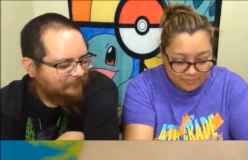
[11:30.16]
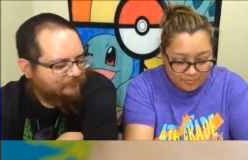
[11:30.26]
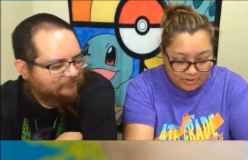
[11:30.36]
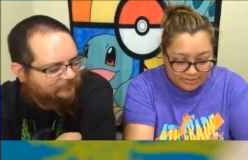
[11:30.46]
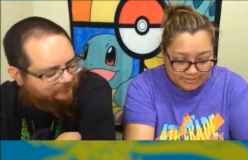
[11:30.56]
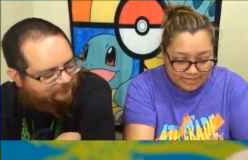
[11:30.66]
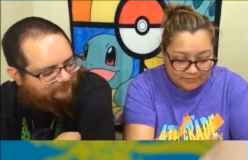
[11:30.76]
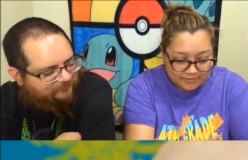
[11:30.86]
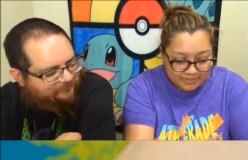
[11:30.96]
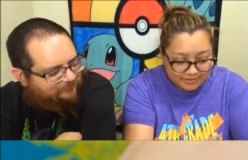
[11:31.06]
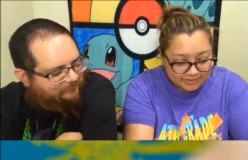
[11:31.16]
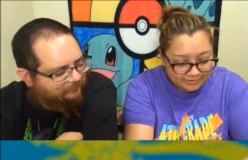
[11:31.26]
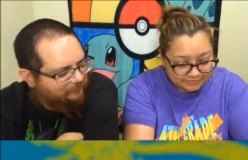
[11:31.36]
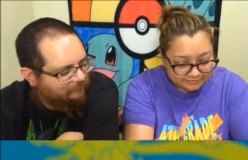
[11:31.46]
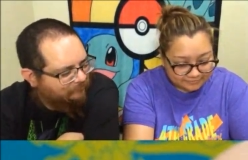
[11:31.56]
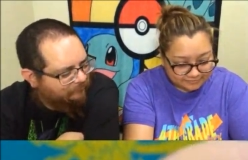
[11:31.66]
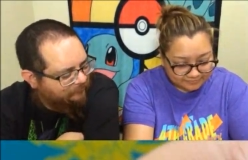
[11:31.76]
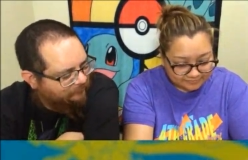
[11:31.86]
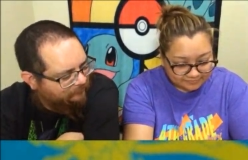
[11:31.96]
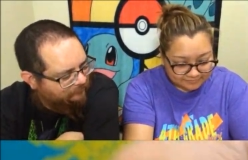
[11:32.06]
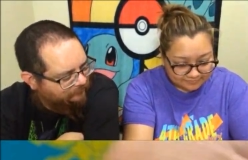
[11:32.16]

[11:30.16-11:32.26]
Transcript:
Speaker 1: My boy, Celery. My boy.